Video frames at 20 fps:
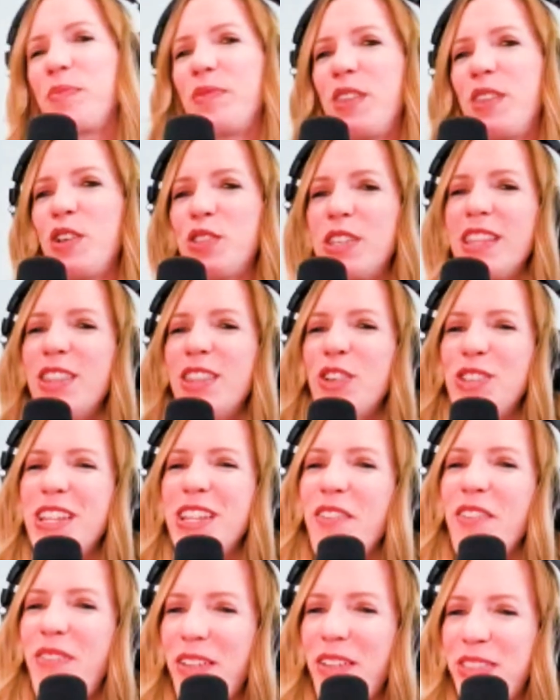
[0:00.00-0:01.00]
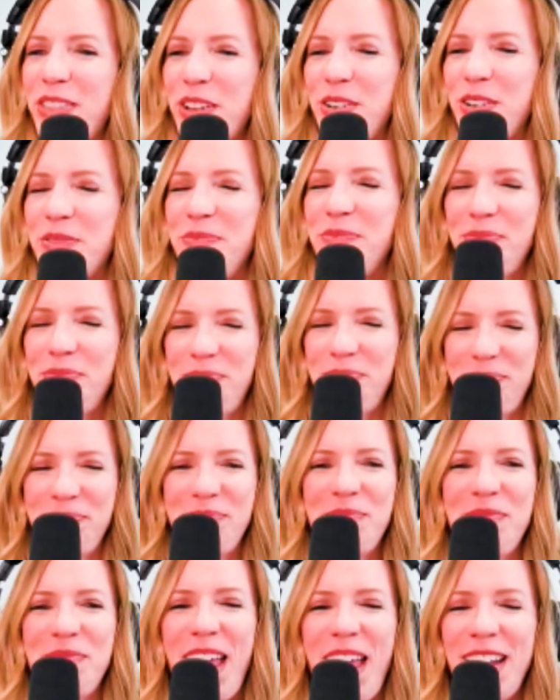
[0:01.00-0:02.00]
So there's enough out there
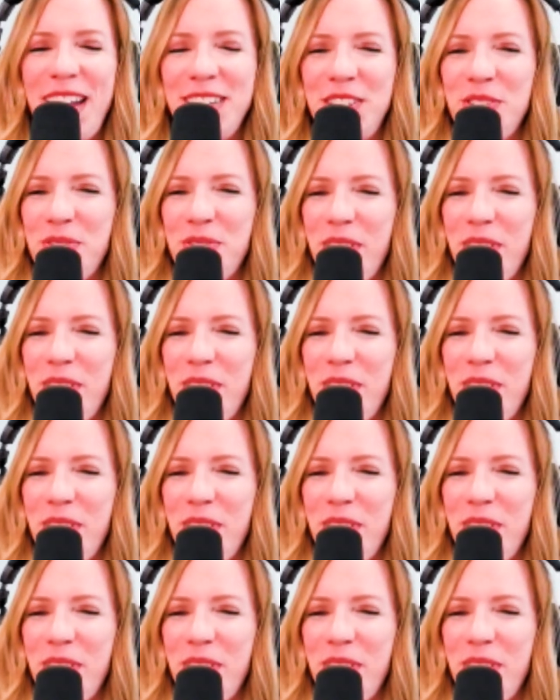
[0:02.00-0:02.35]
that do